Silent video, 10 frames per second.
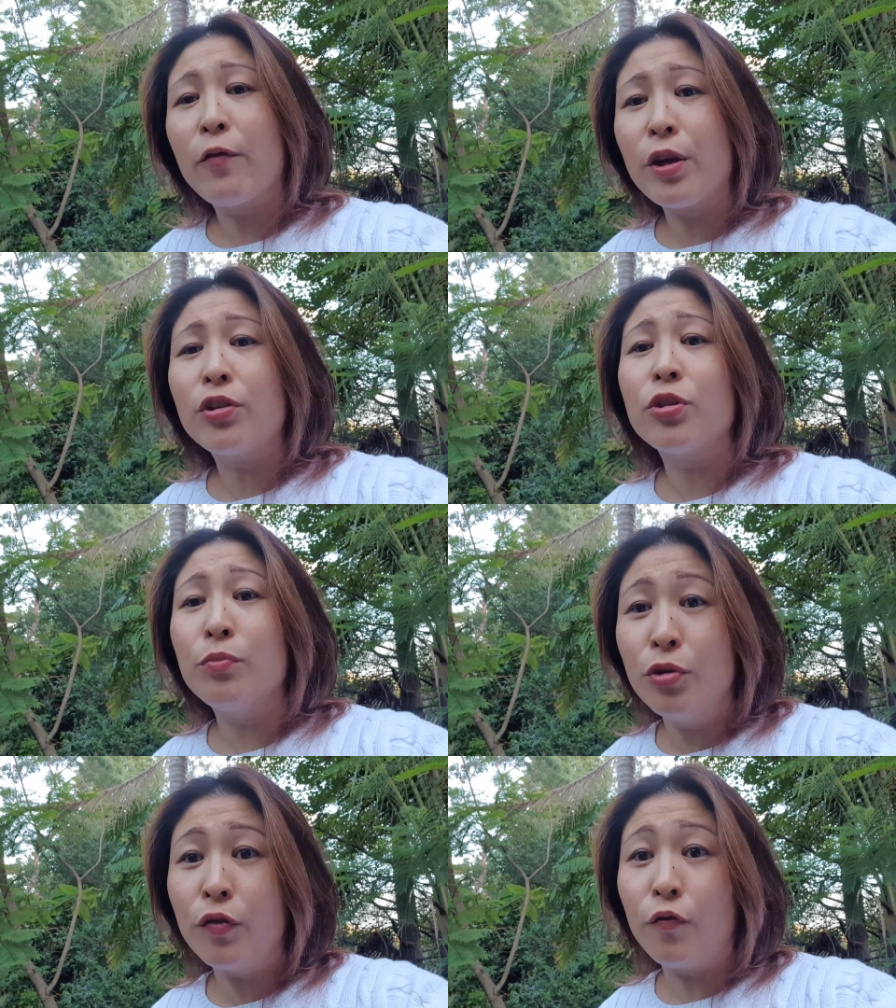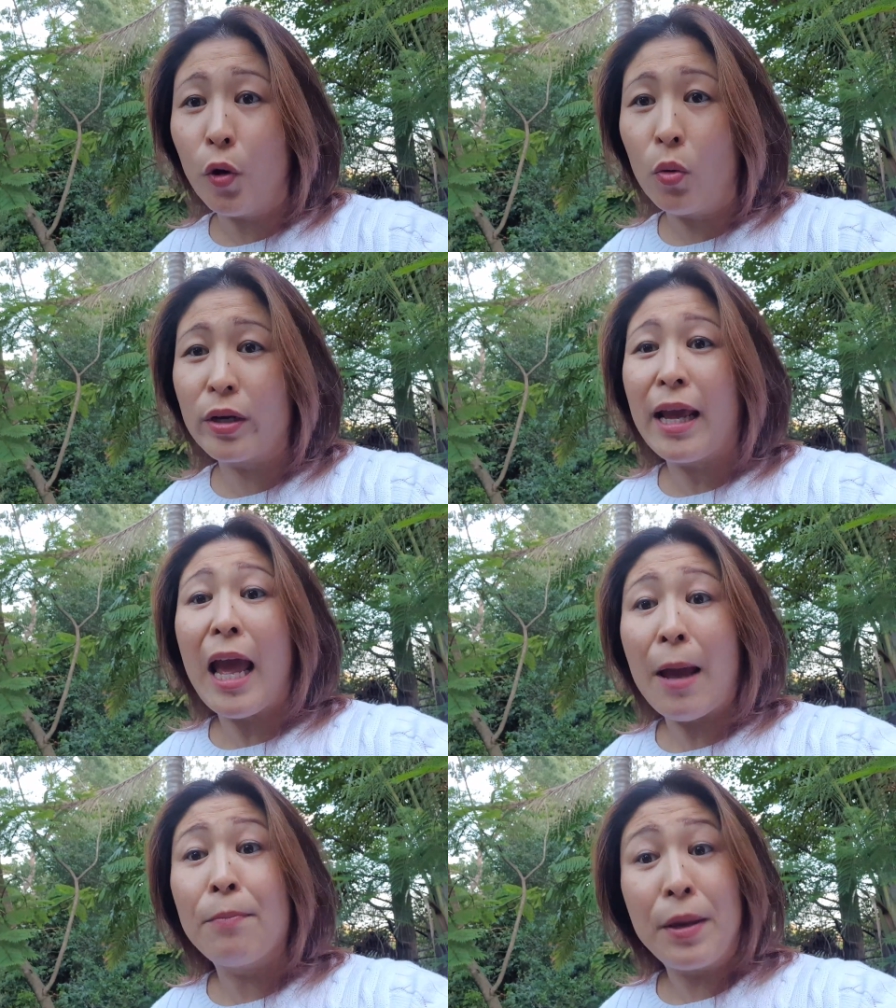for you to move forward
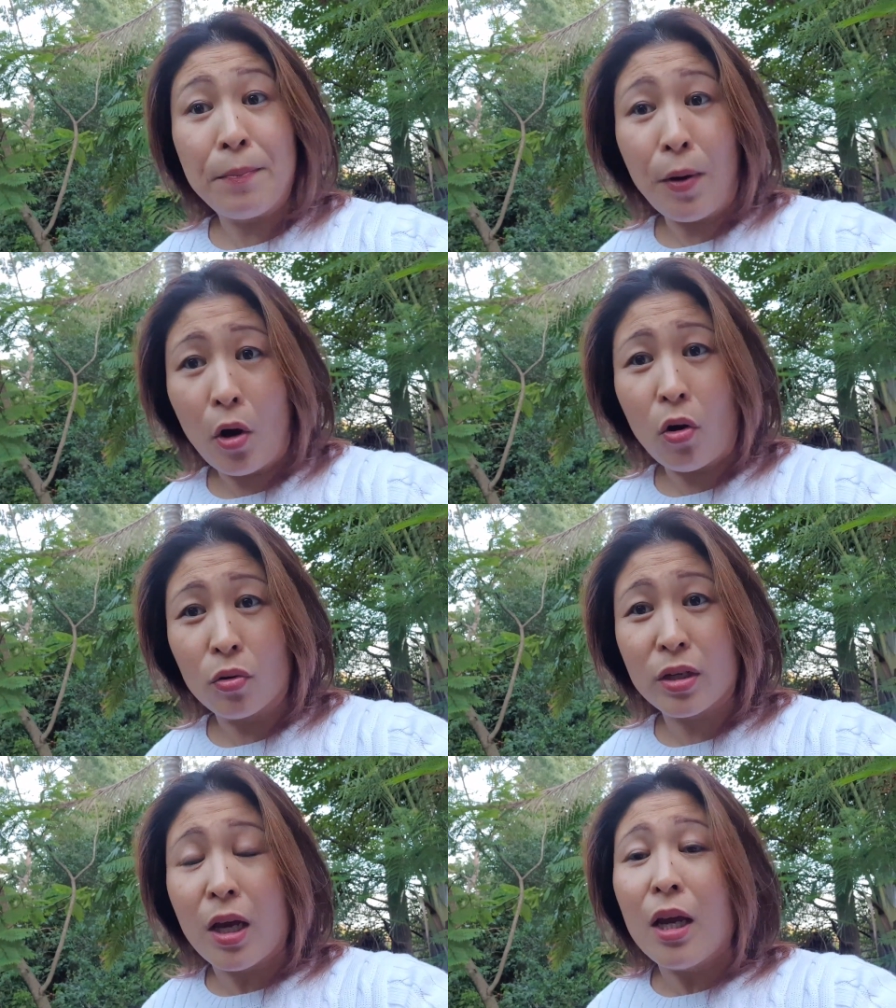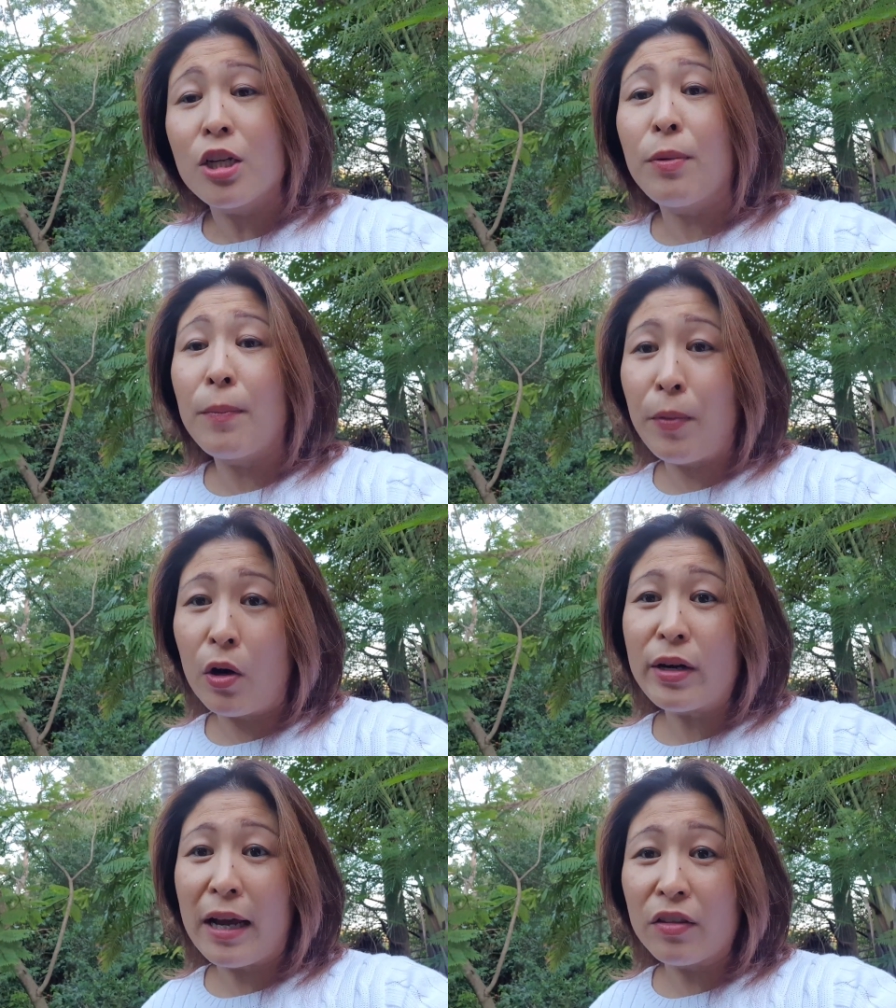and be bold, to be
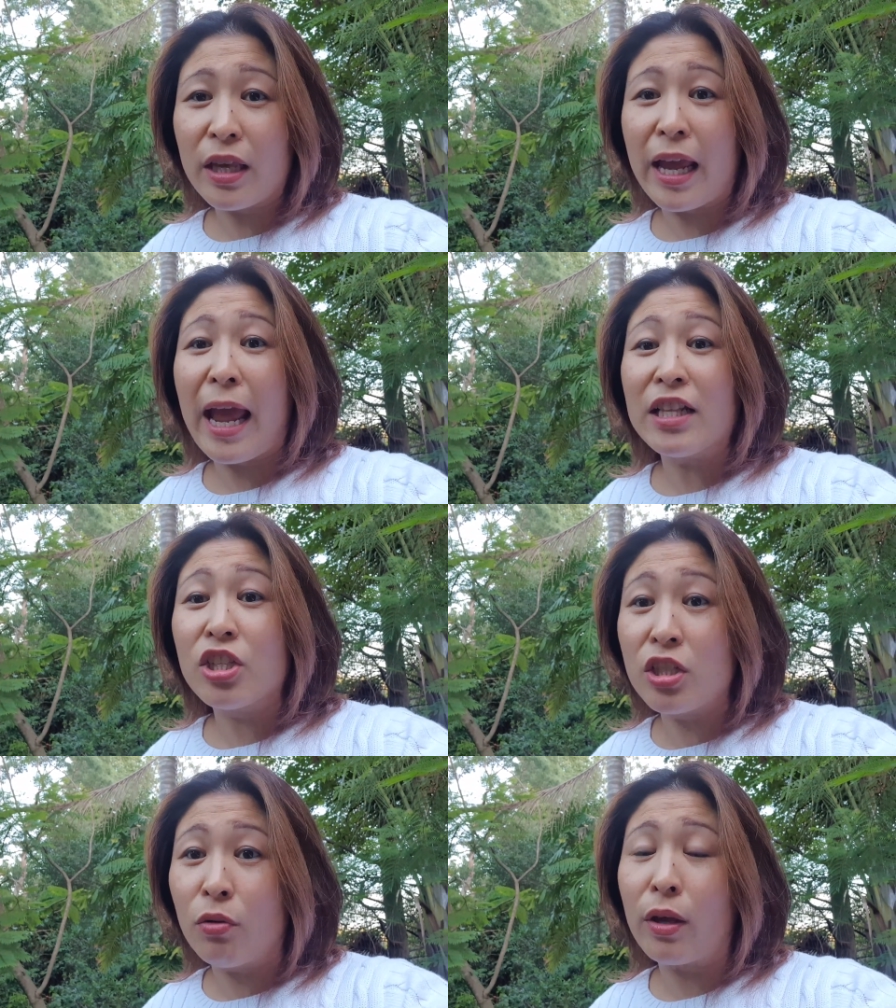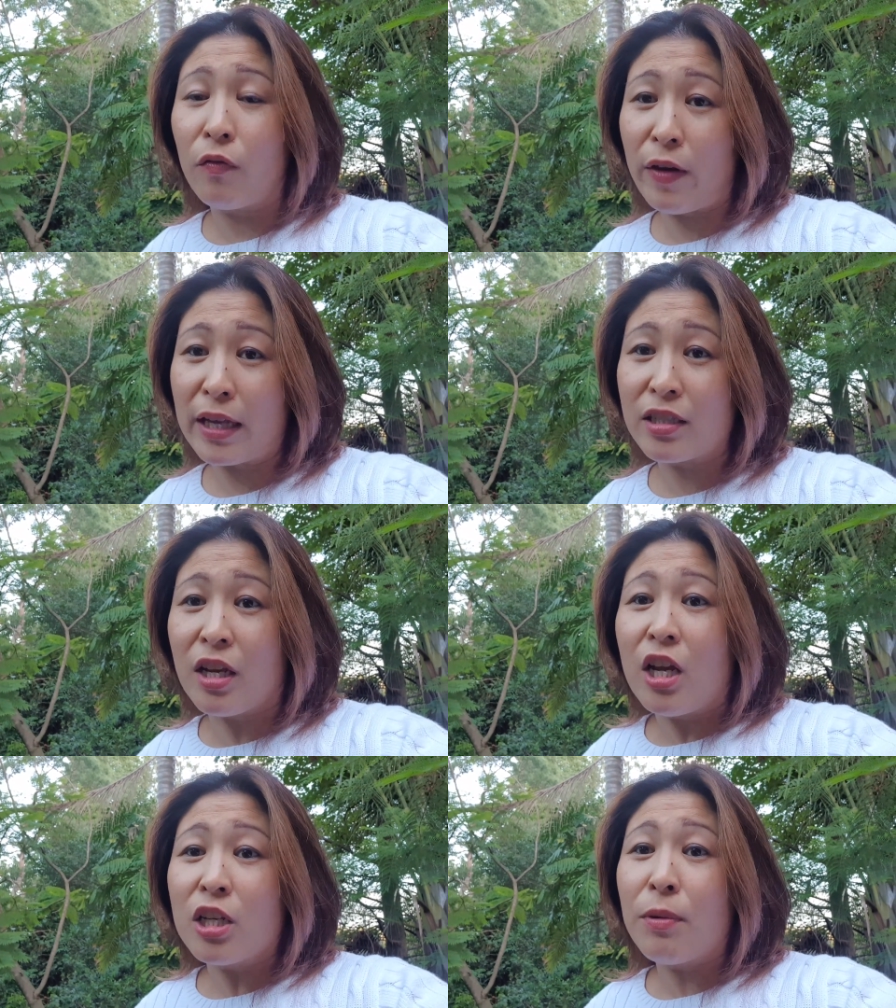bold out there and still invest,
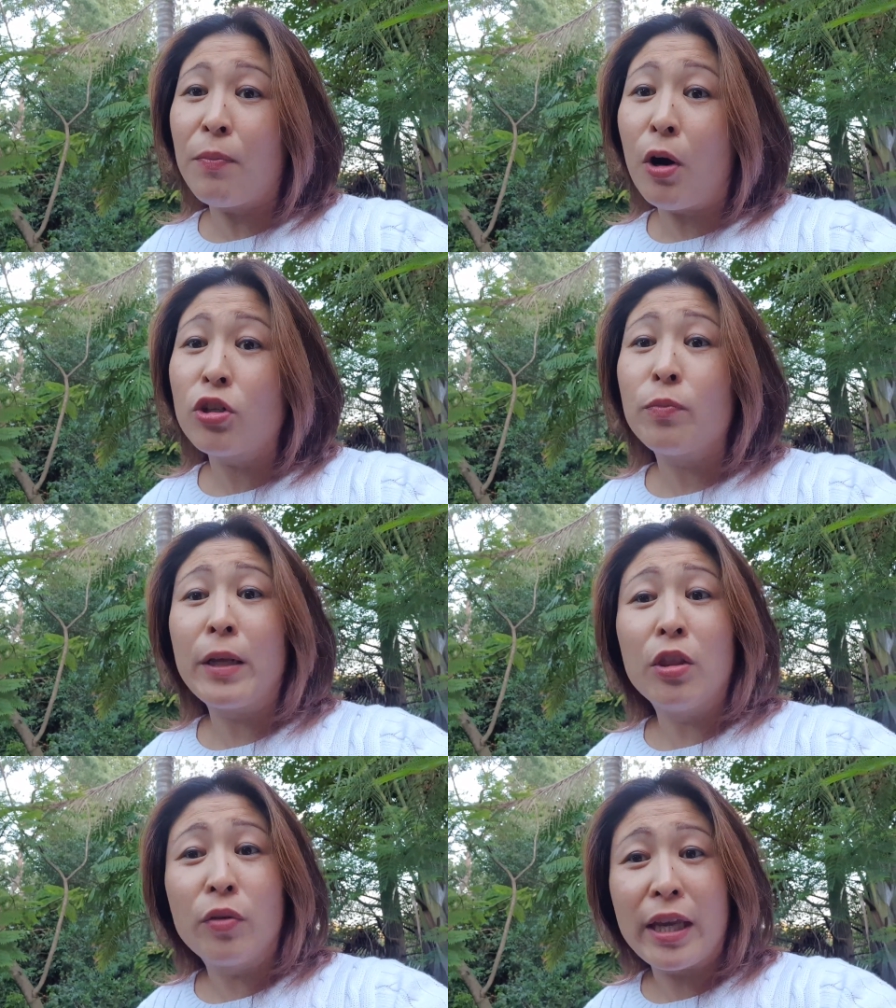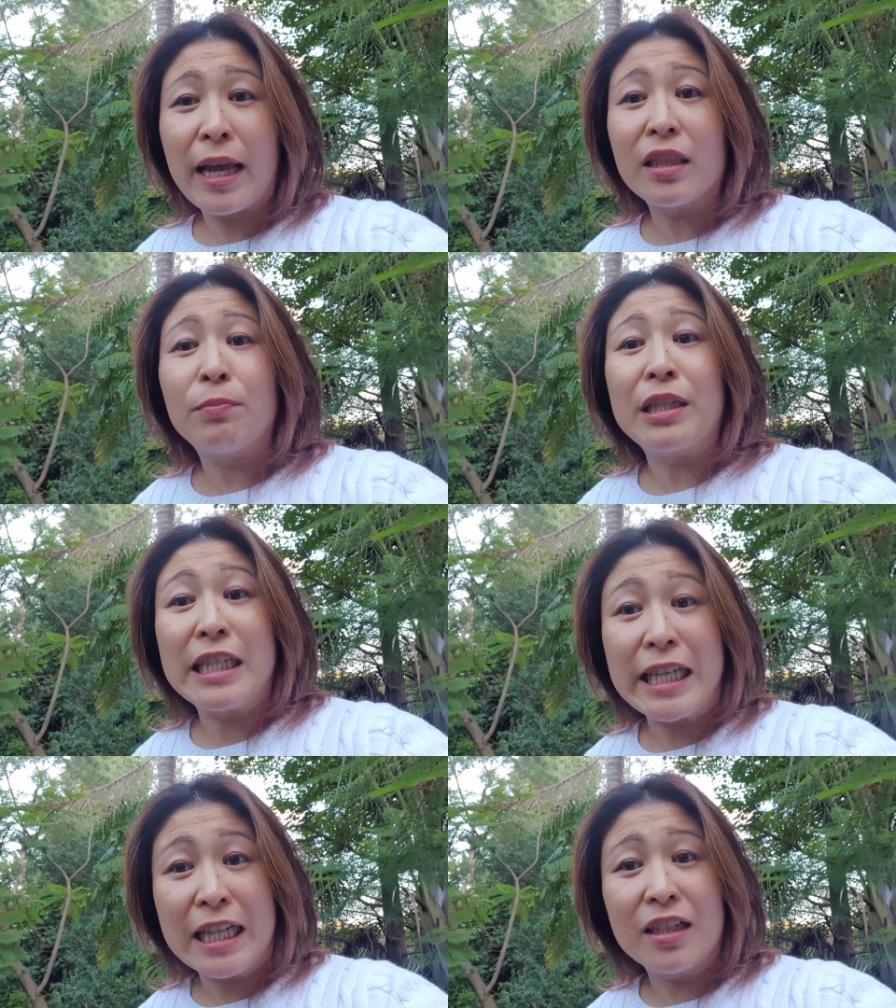to be bold to be looking at the
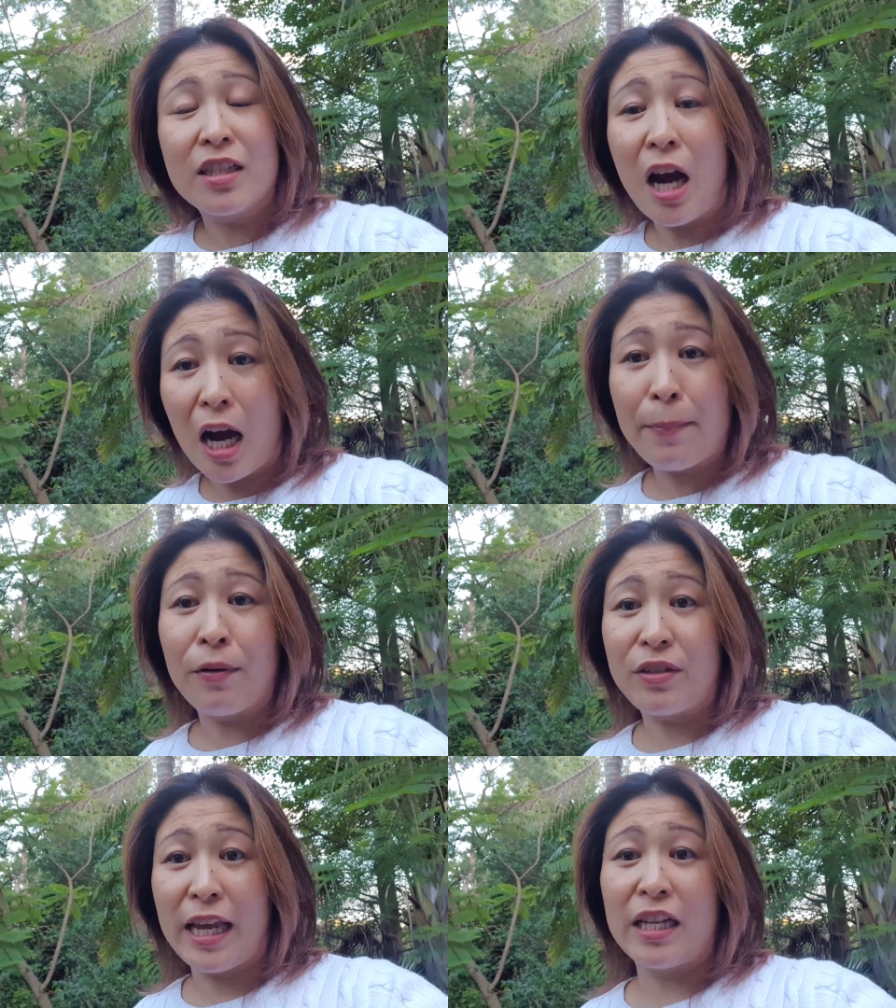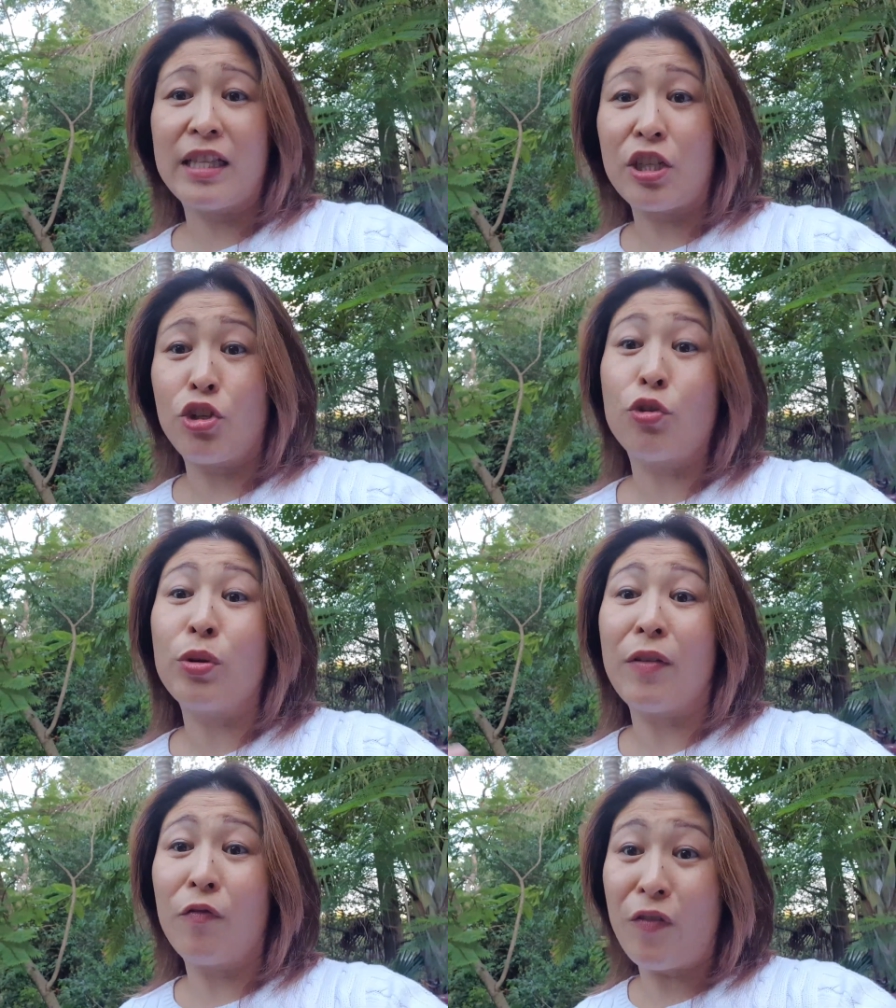particular type of tenant that you
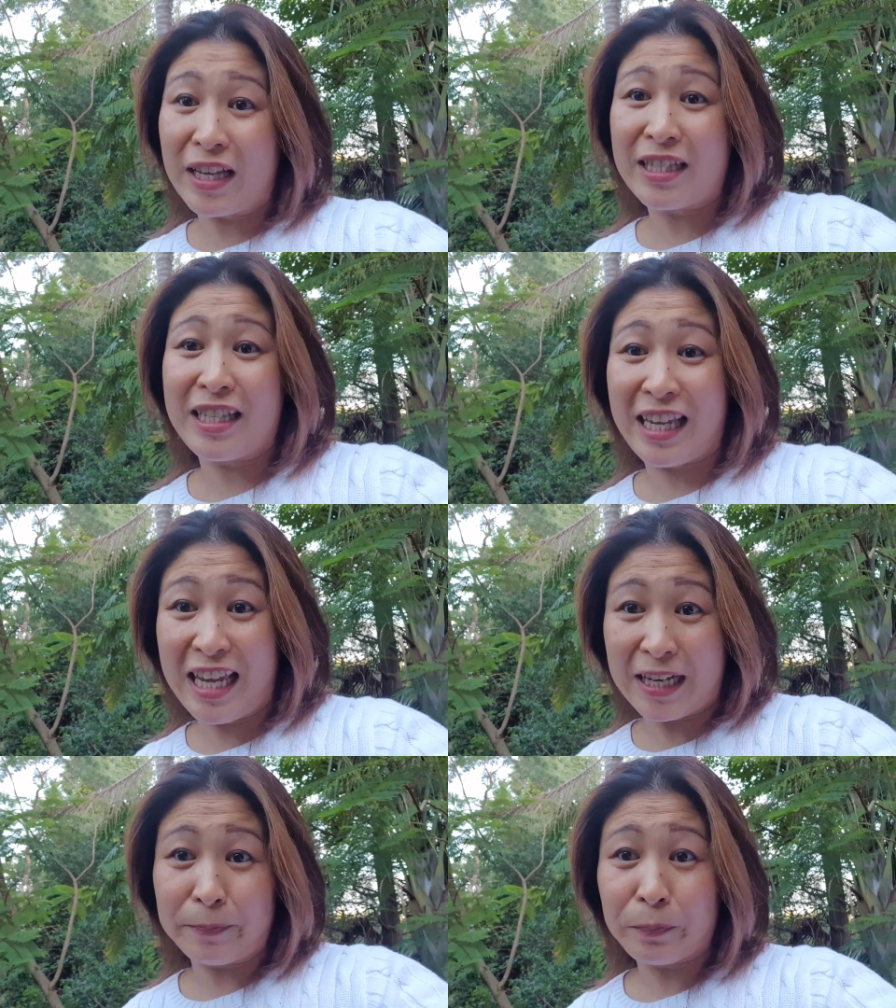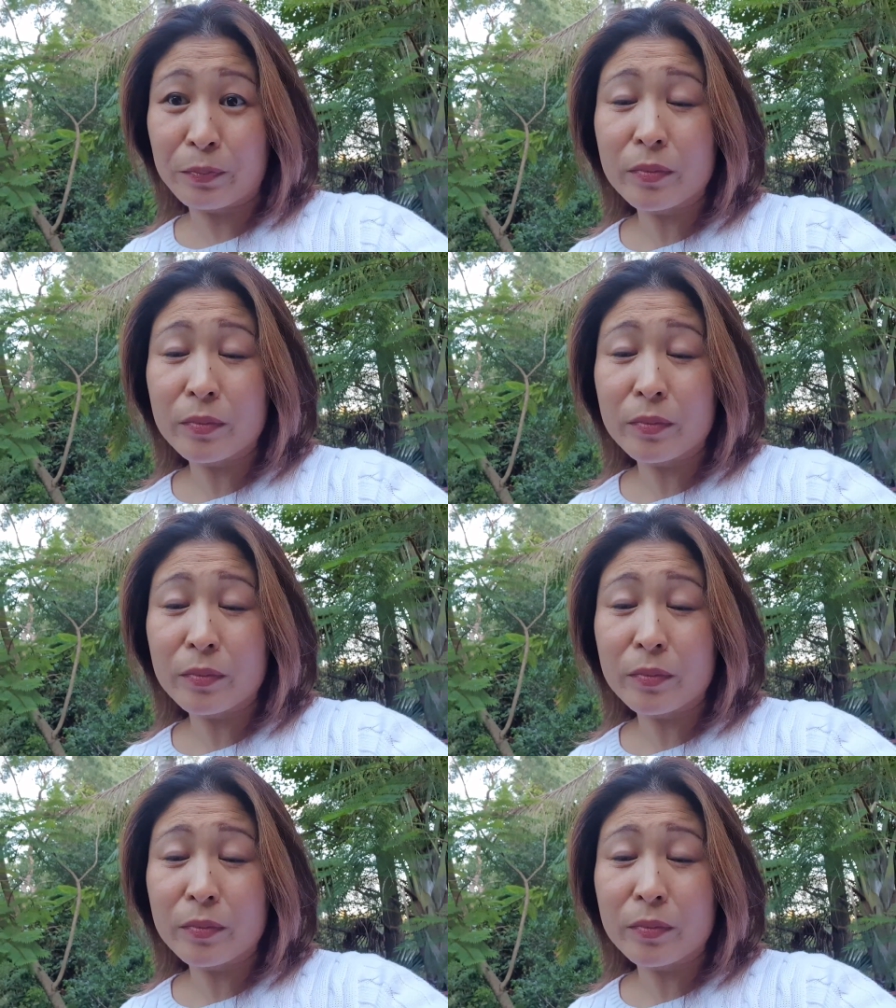could invest in.